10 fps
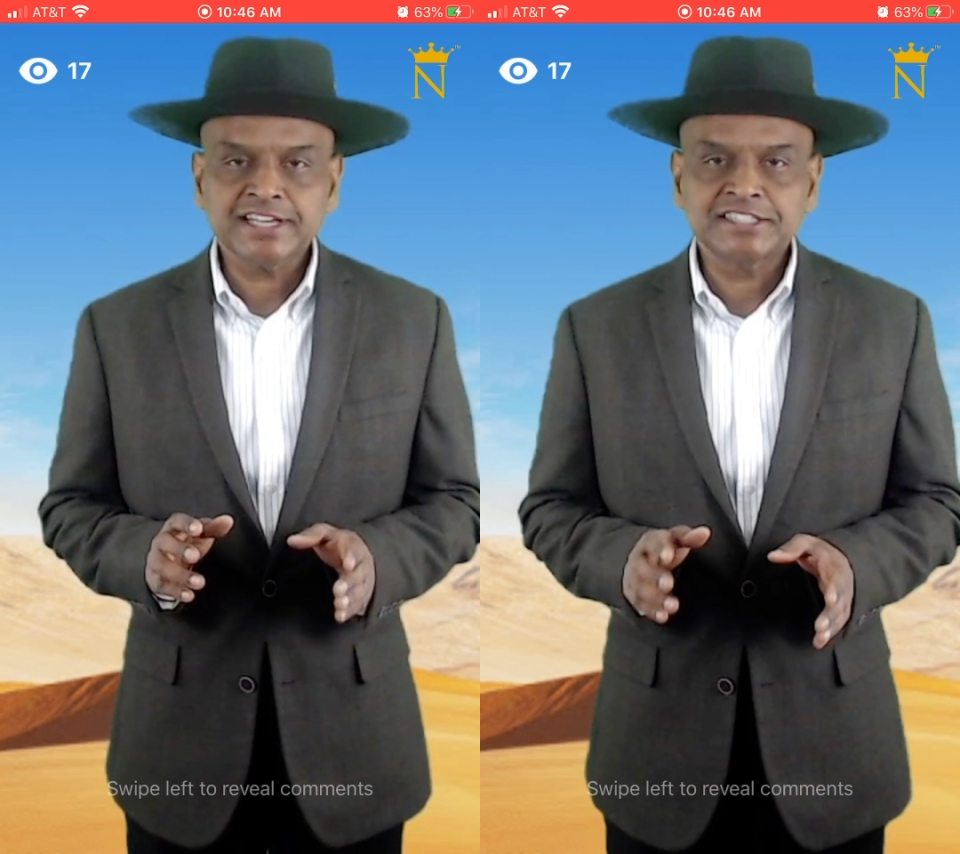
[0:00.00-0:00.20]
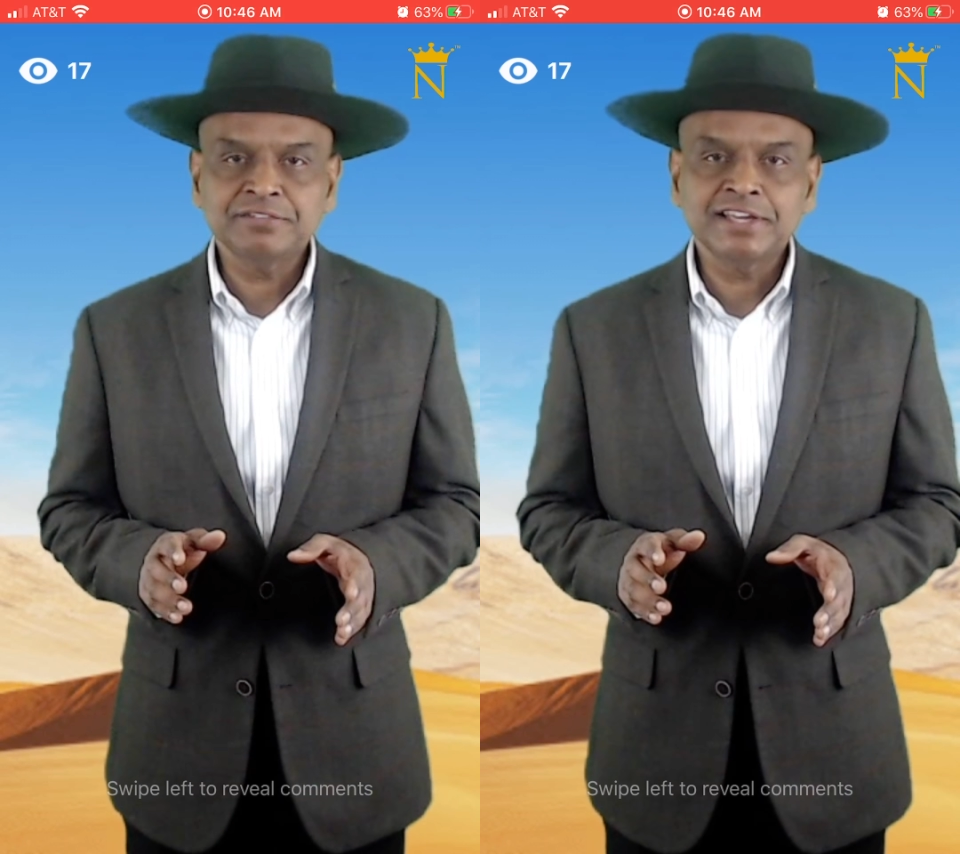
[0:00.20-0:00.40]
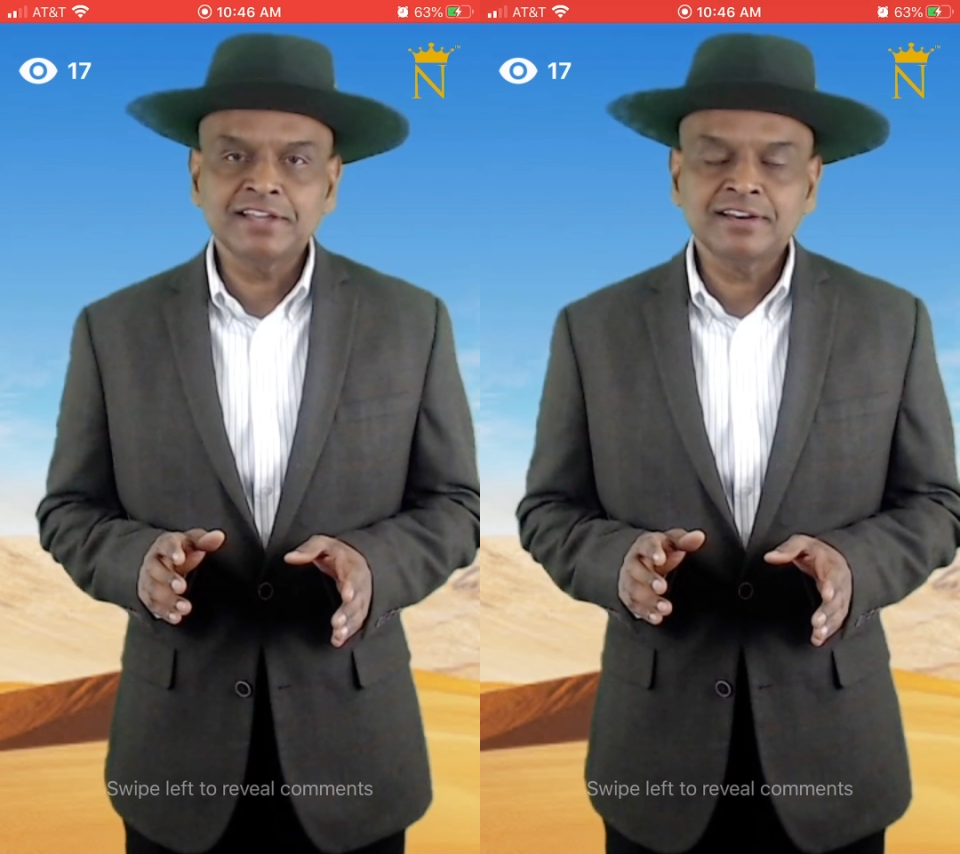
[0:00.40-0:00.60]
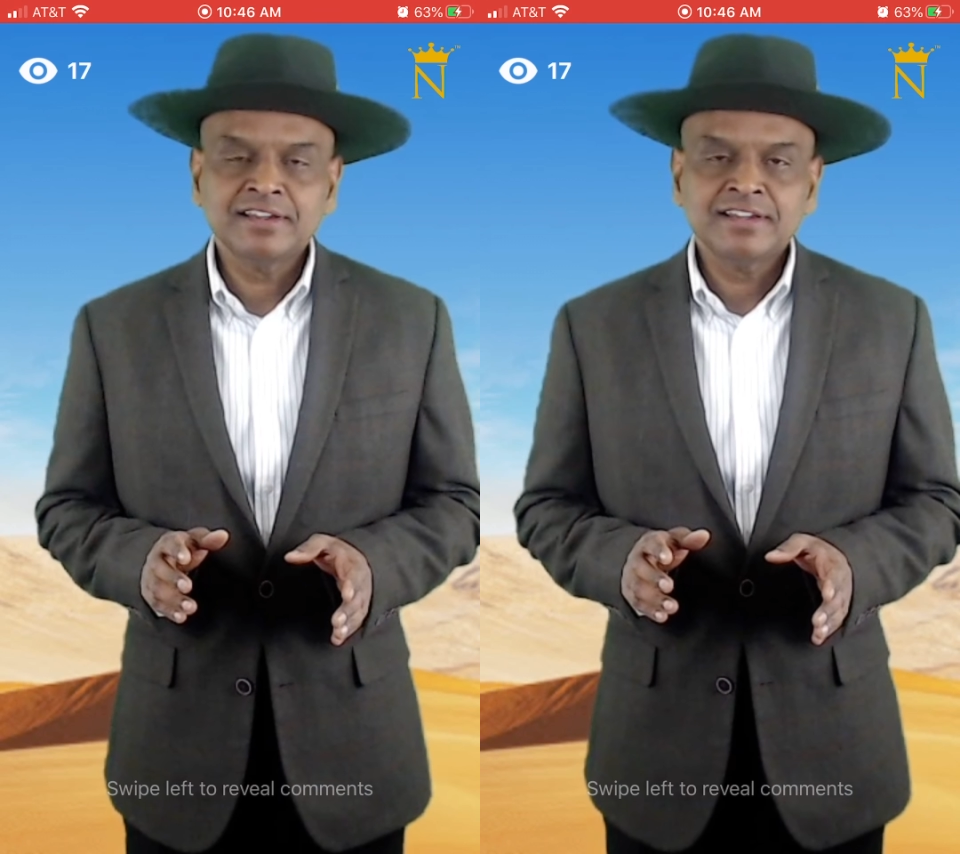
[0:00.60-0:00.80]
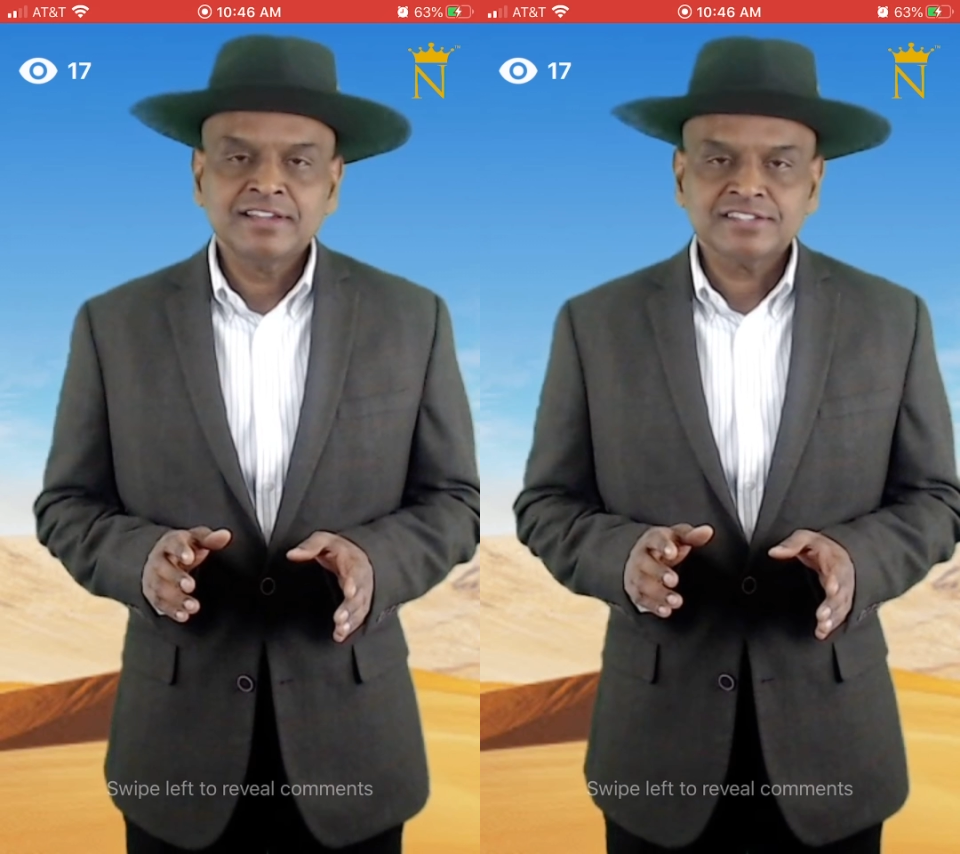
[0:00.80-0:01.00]
Saktivel
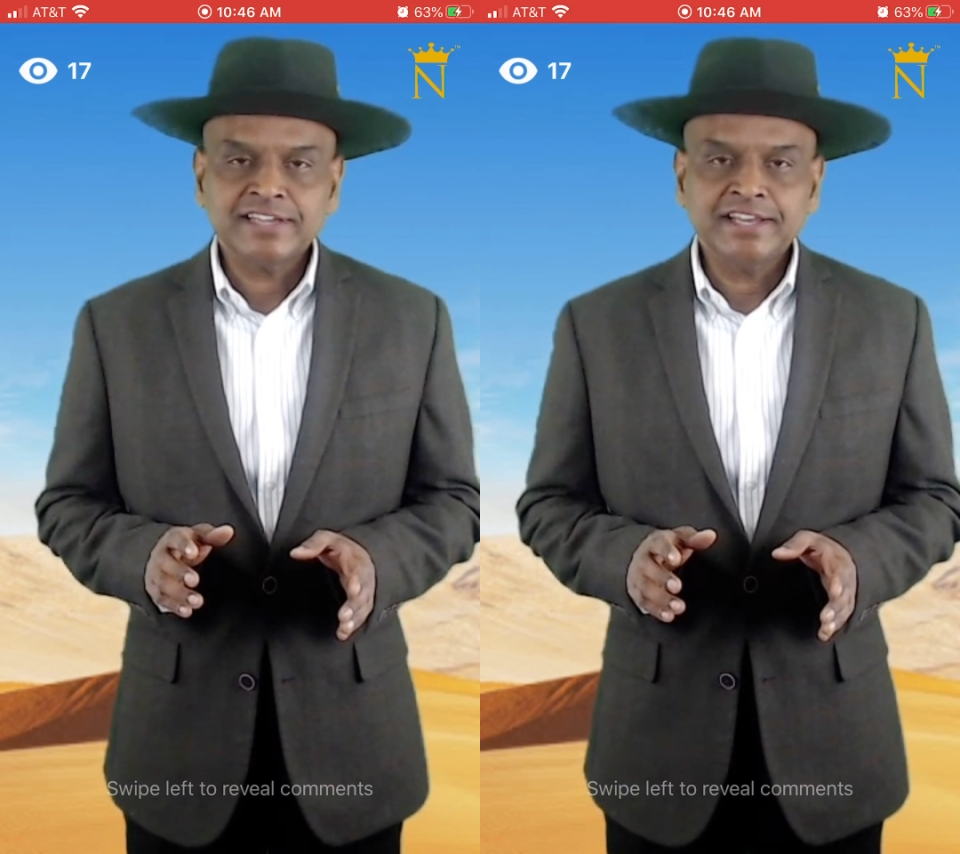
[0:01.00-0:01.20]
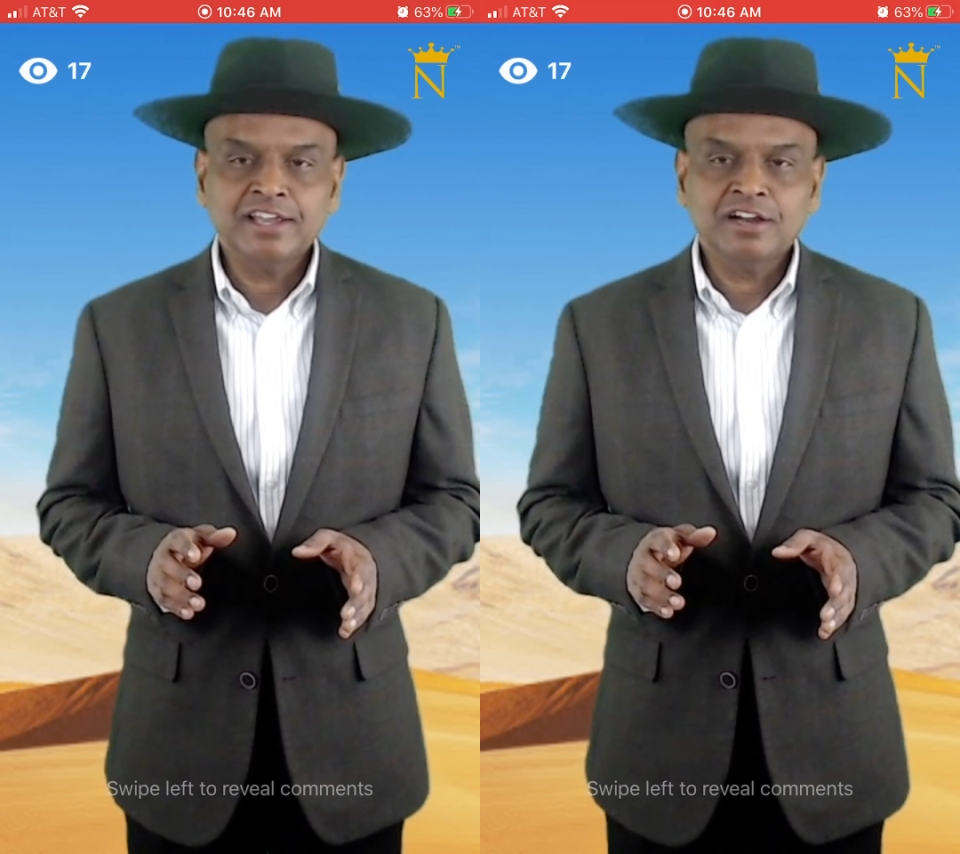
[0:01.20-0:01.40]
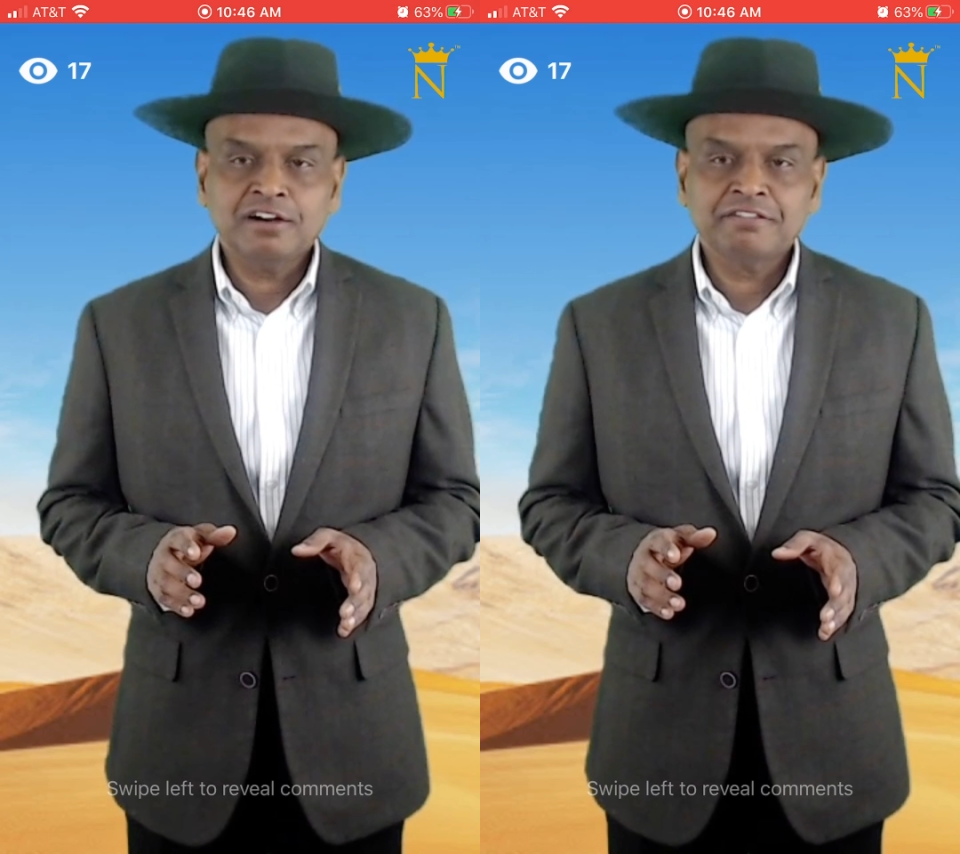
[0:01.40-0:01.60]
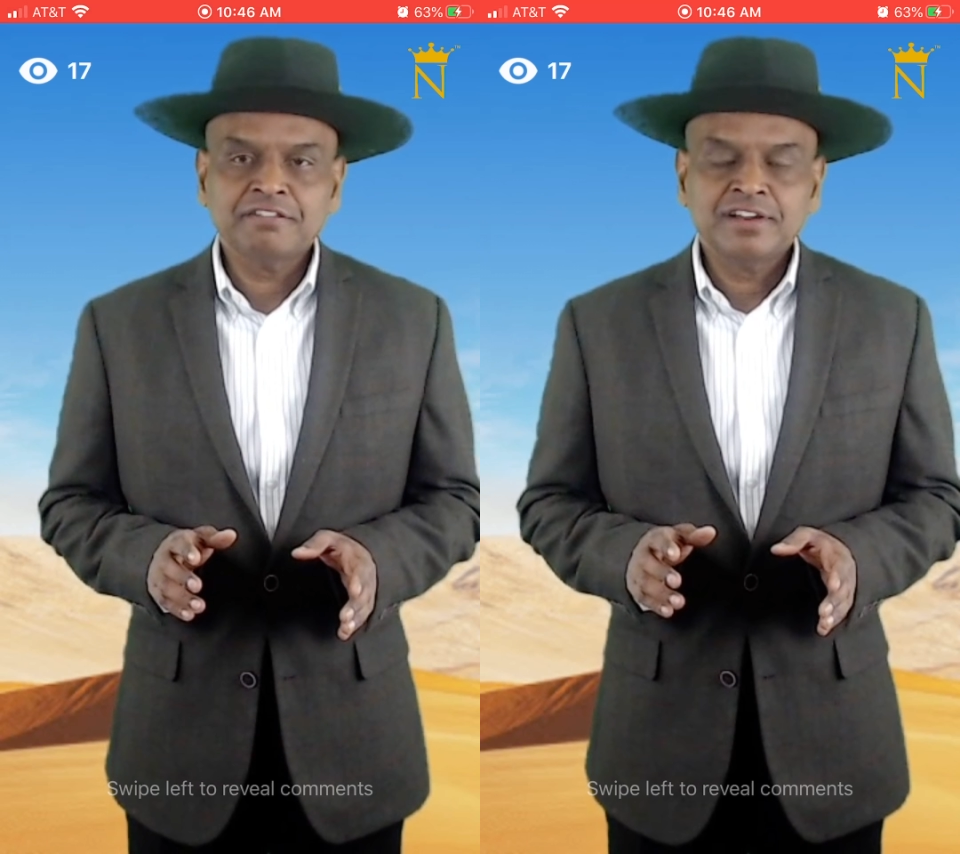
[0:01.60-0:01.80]
signing off.